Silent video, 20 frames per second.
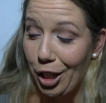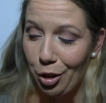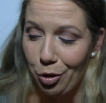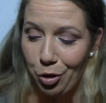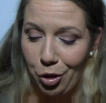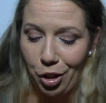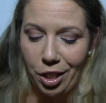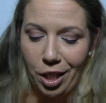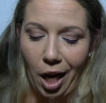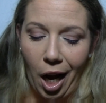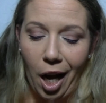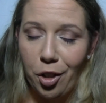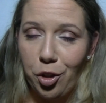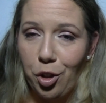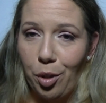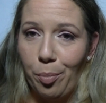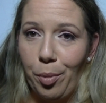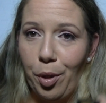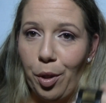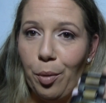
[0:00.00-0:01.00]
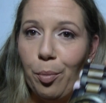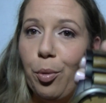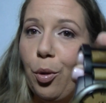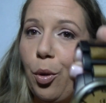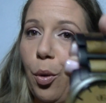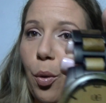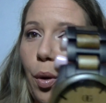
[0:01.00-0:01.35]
You should not jump in the pool